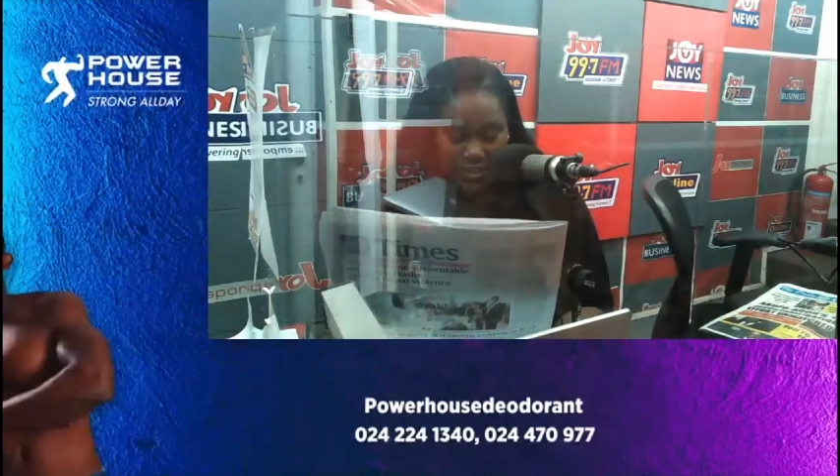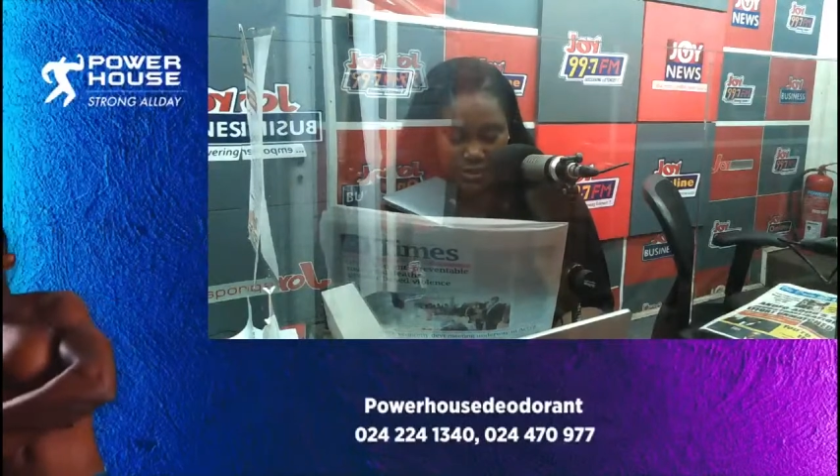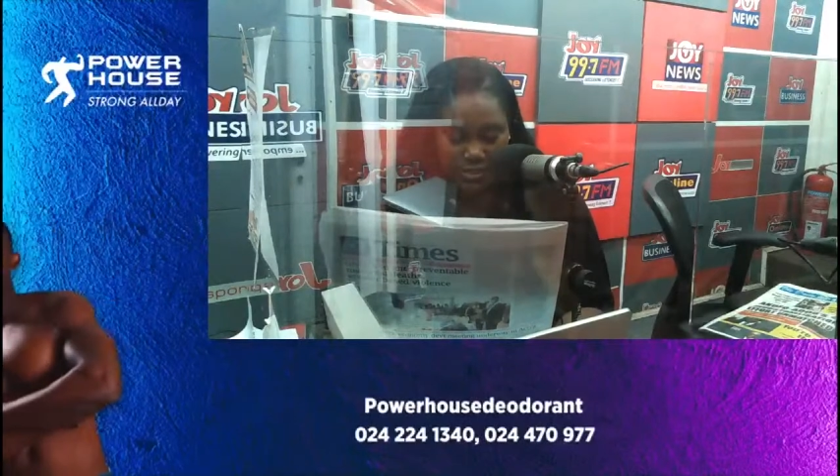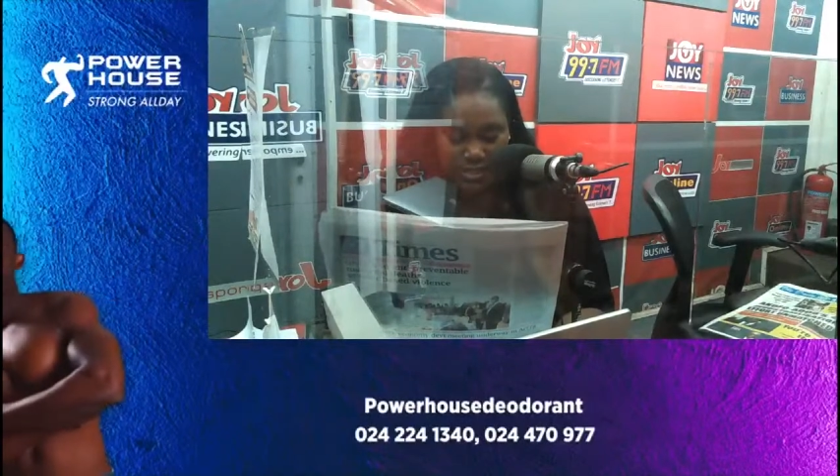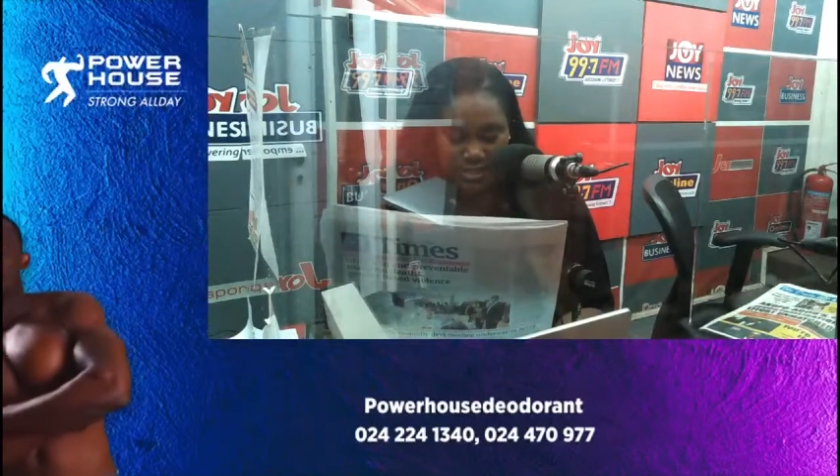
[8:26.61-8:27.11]

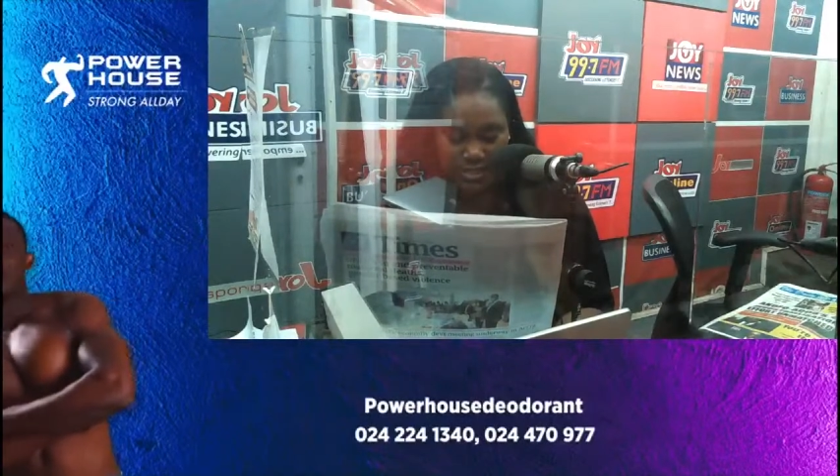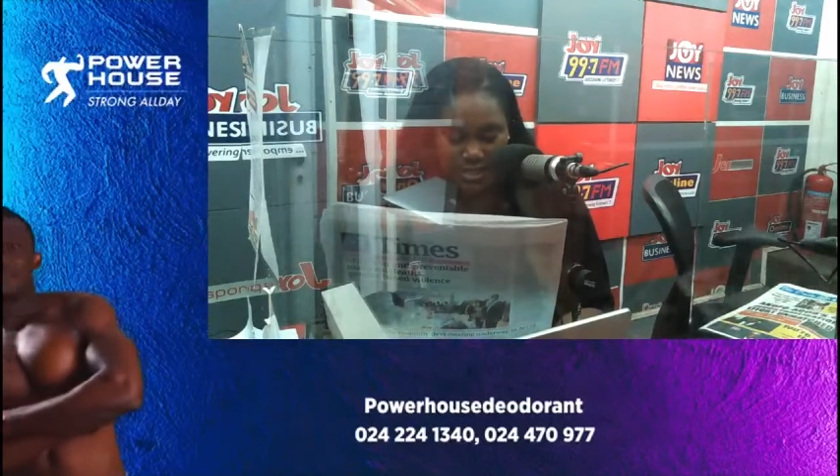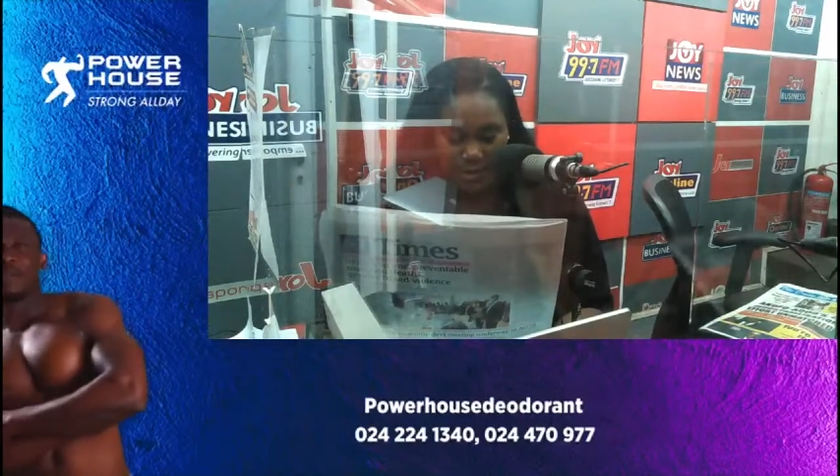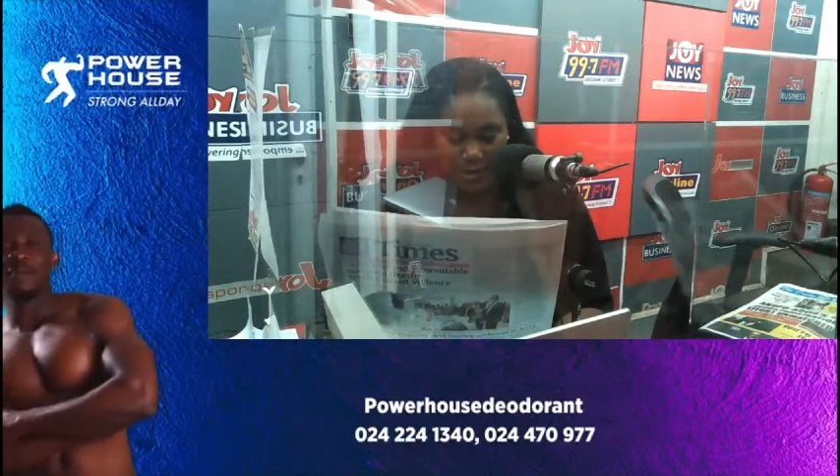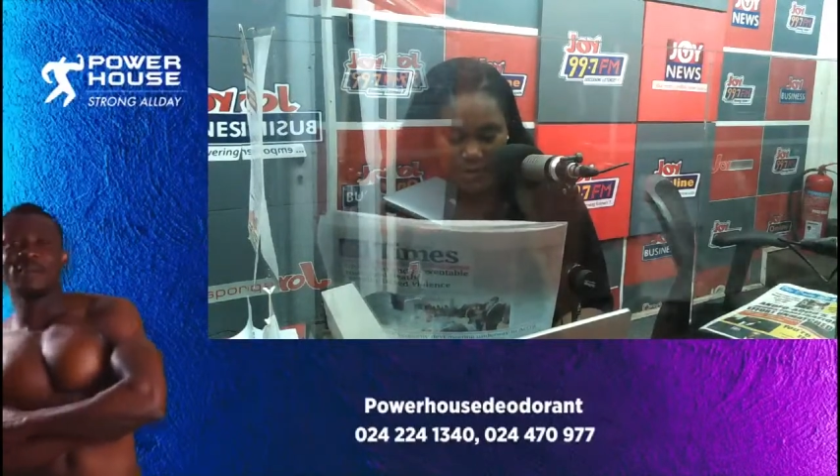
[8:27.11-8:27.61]
to set
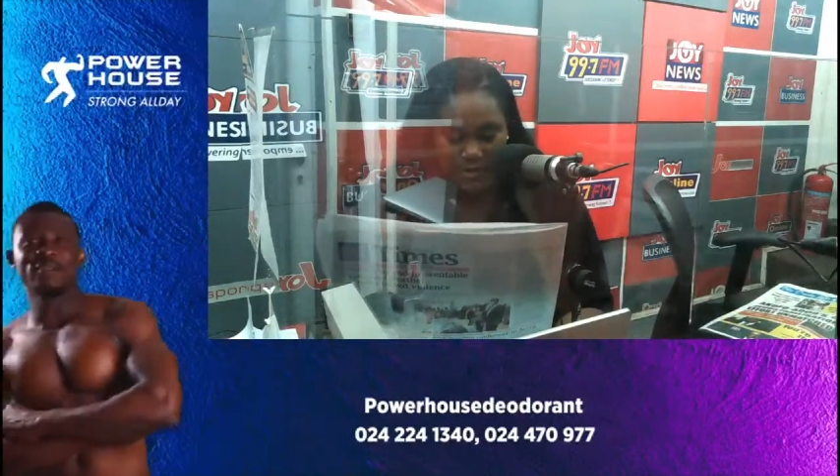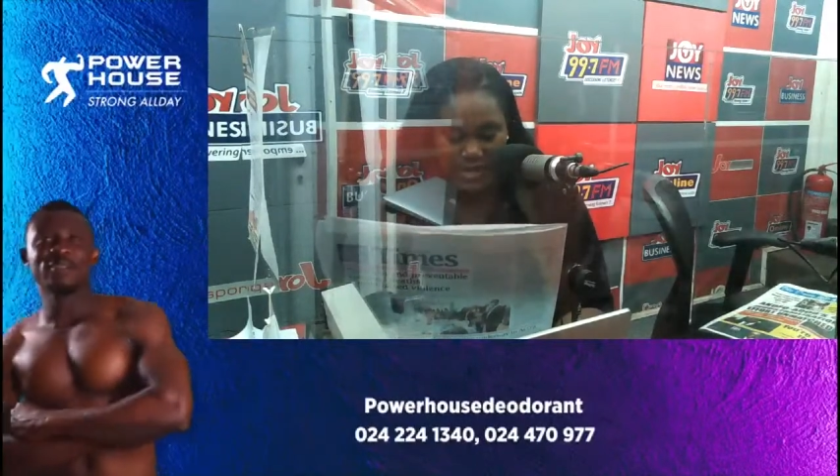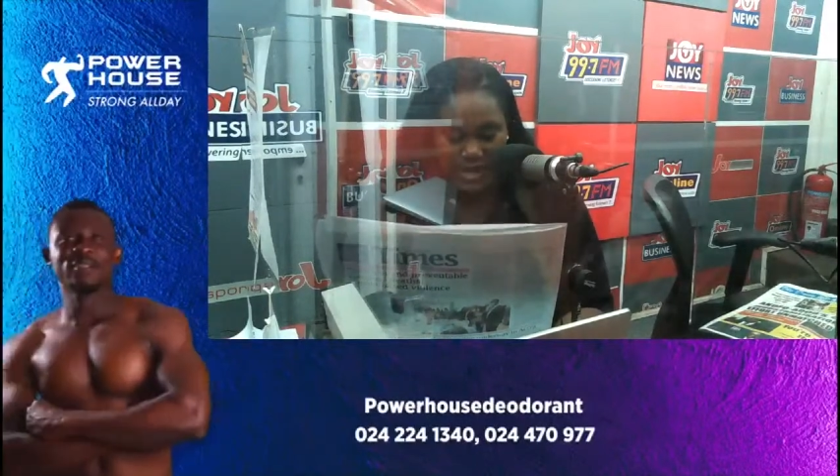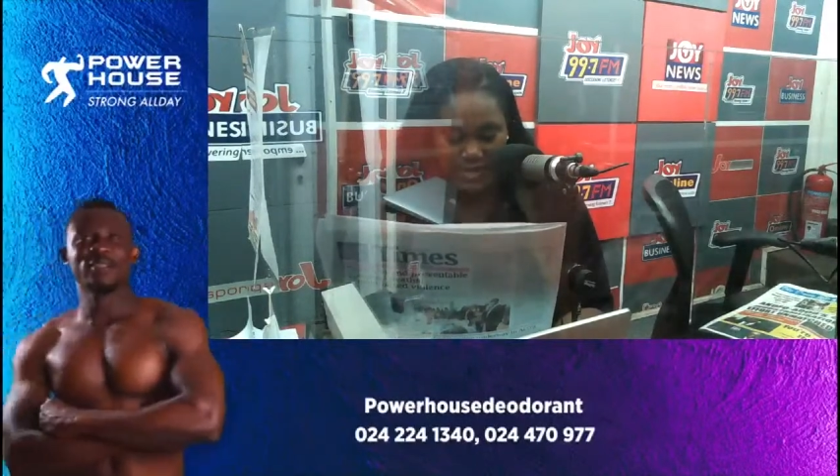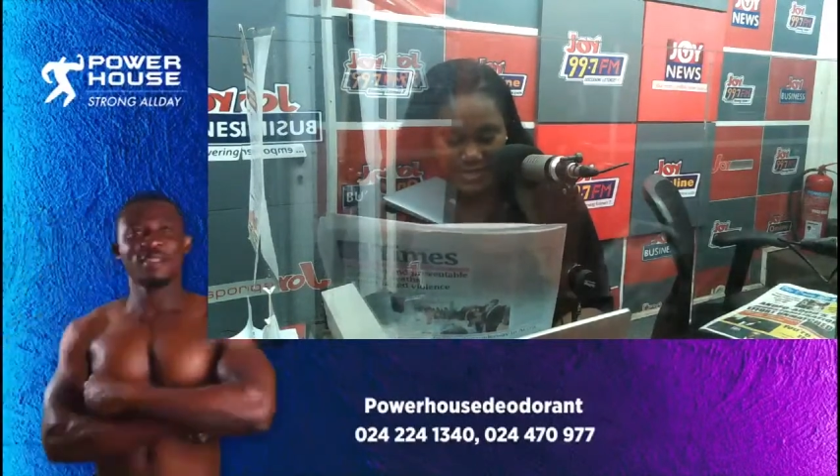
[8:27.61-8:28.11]
up
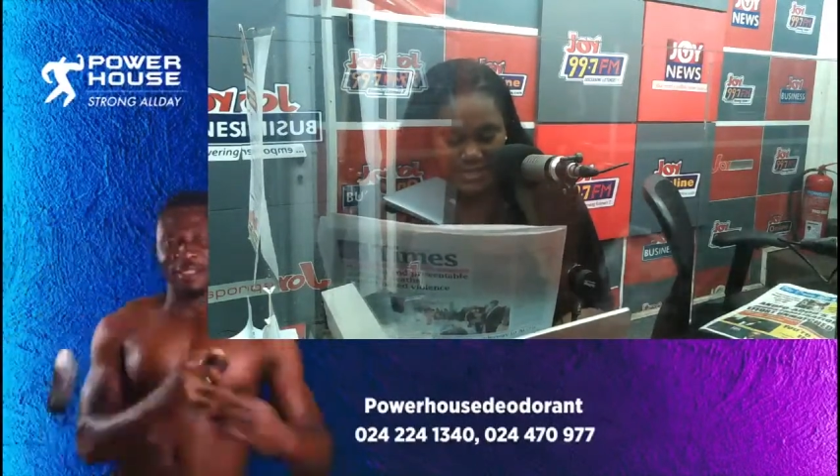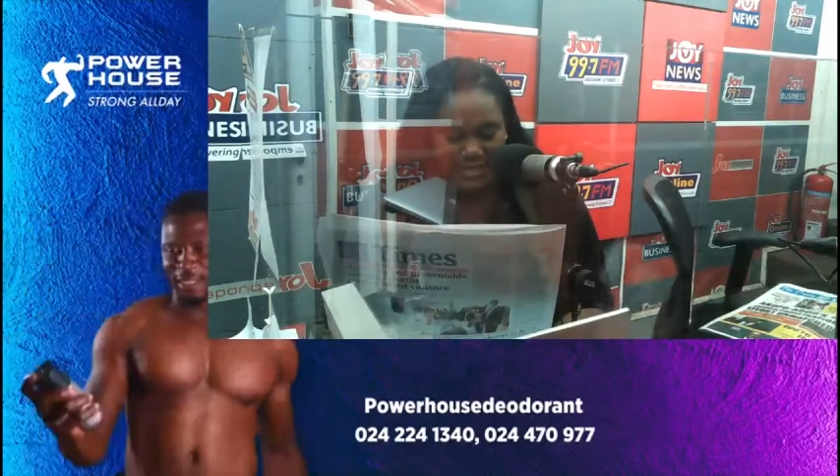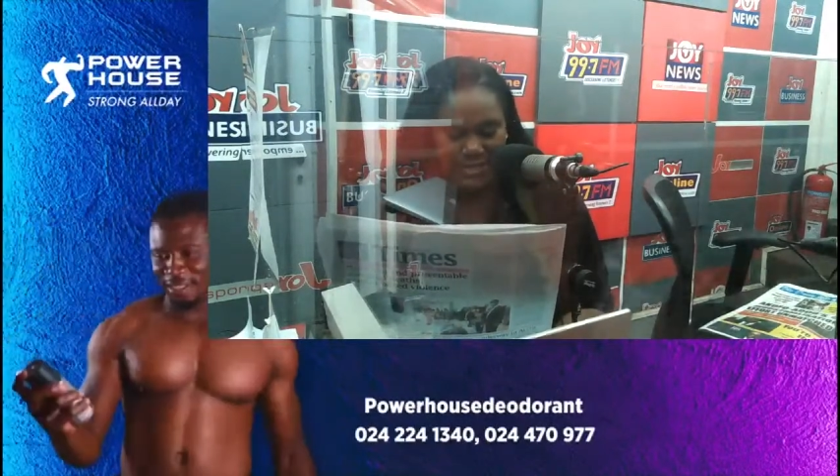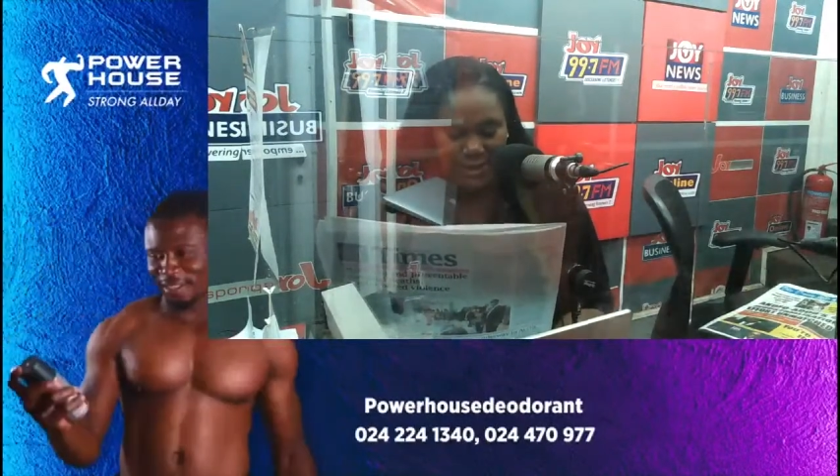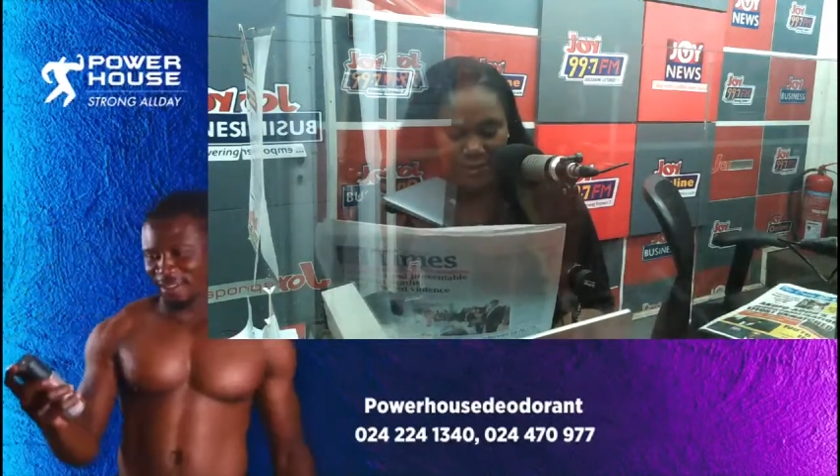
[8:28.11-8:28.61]

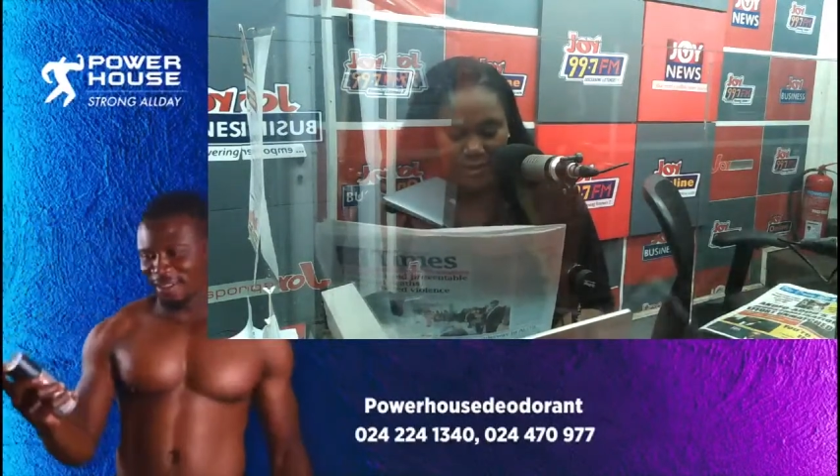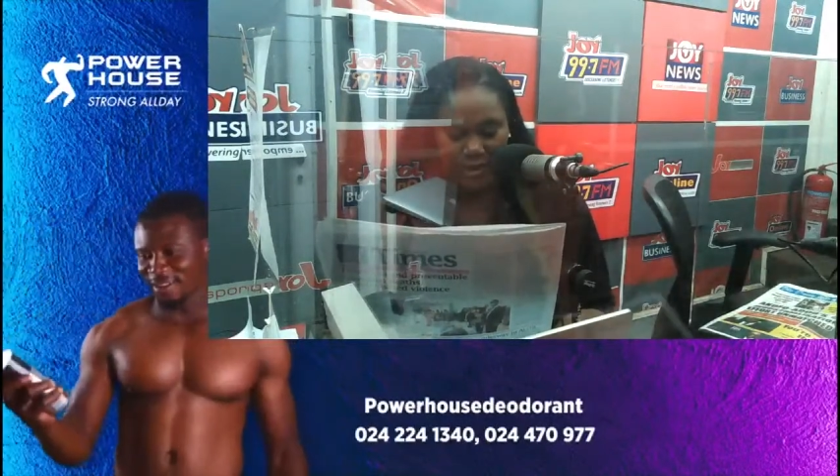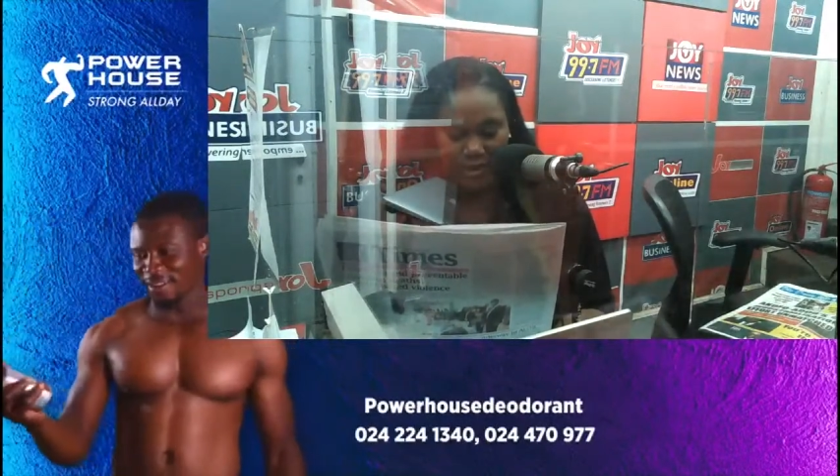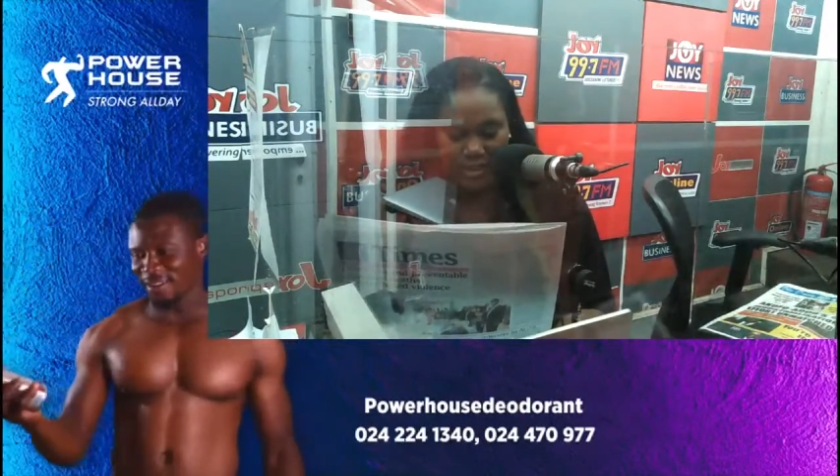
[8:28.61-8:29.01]
COVID-19 sample